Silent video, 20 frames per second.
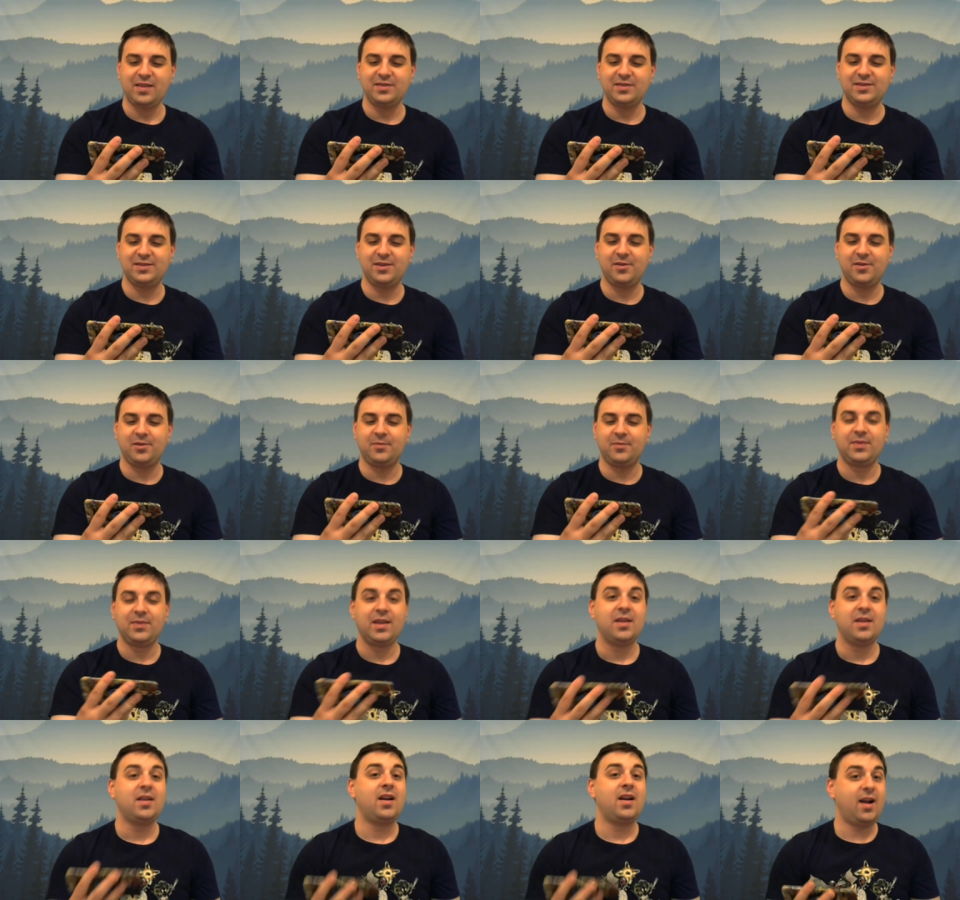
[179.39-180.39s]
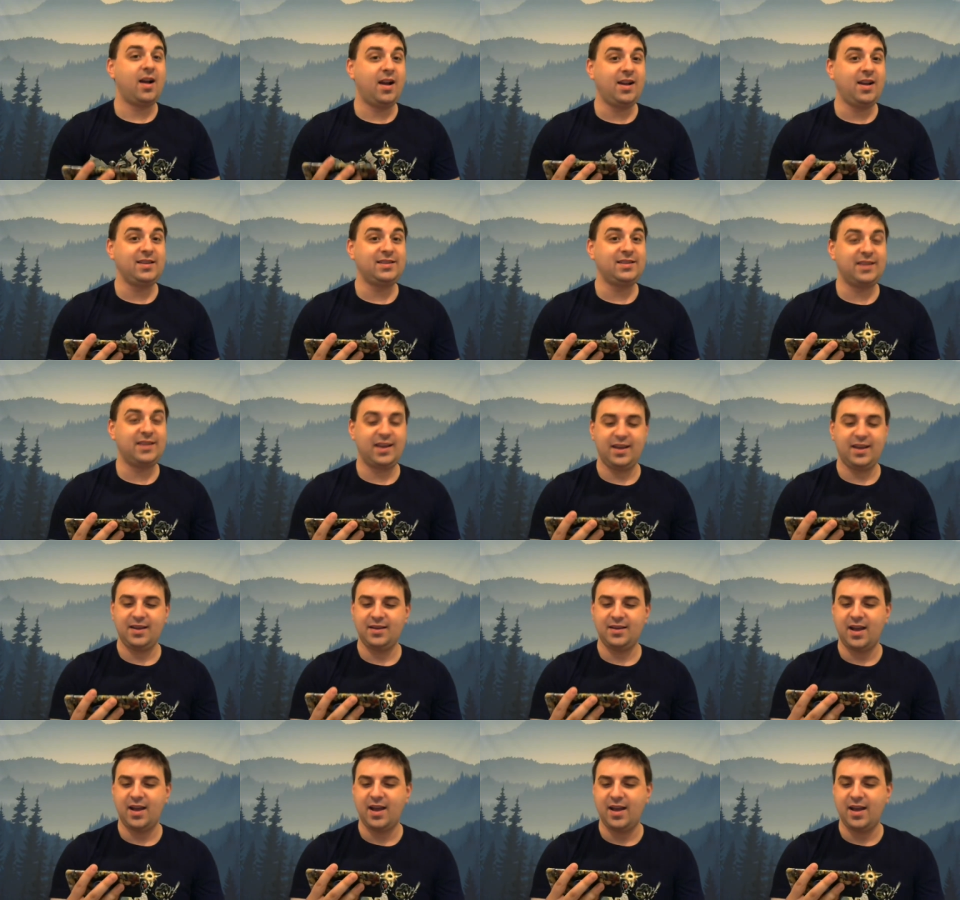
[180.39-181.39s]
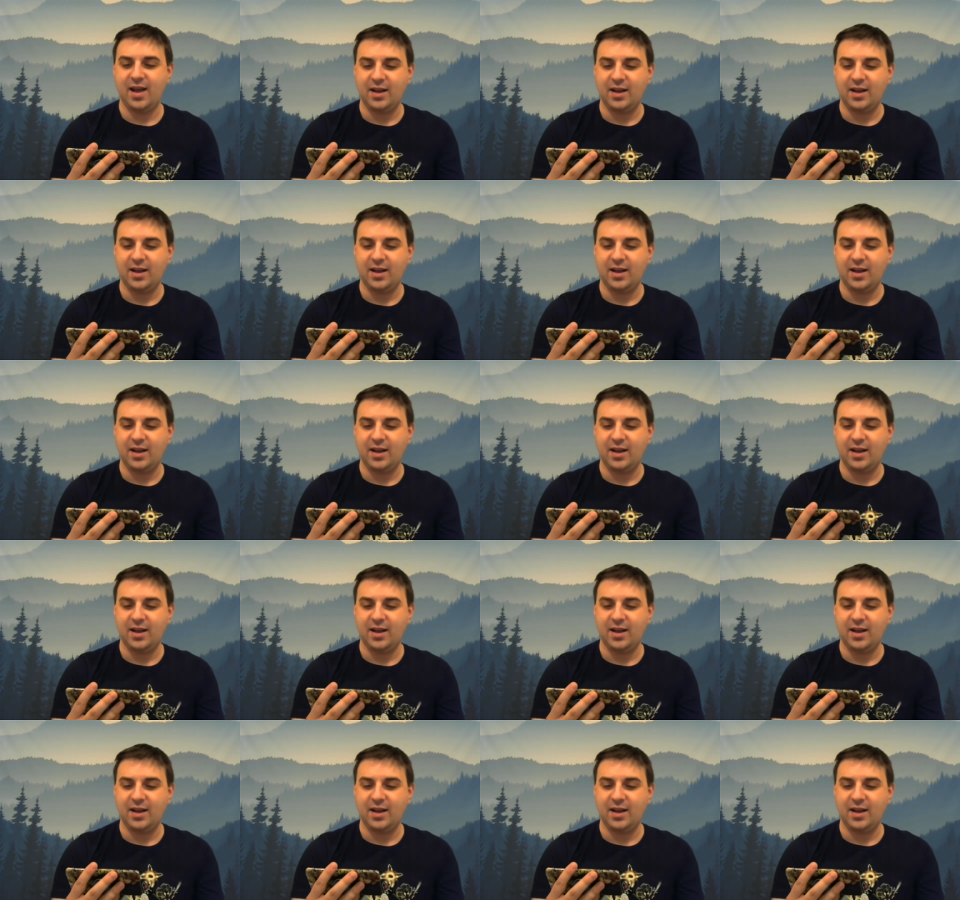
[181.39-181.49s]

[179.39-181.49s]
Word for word: So I said, I